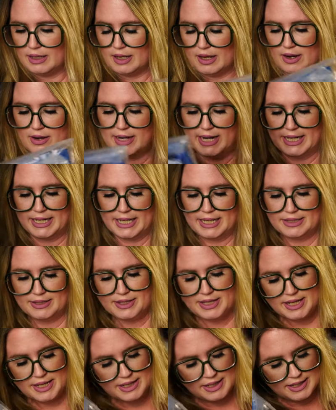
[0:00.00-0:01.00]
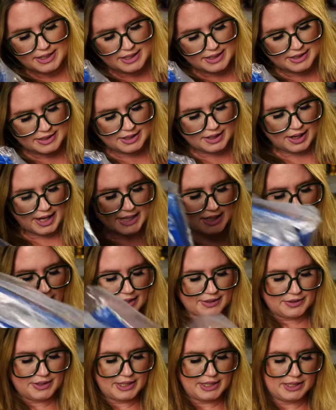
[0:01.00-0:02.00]
All right, and then I
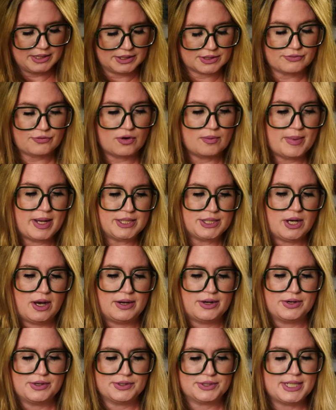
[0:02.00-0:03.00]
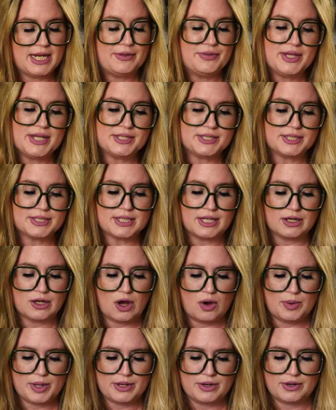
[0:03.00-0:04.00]
got these for my daughters. Now this is going to
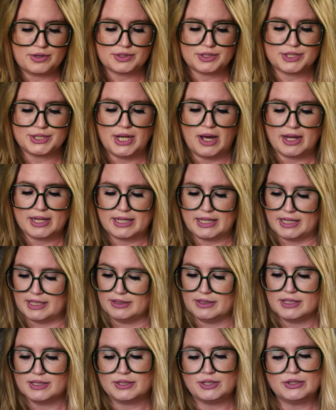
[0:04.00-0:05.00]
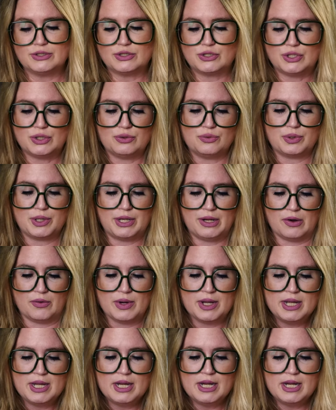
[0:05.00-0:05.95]
go in her stocking. This is too cute.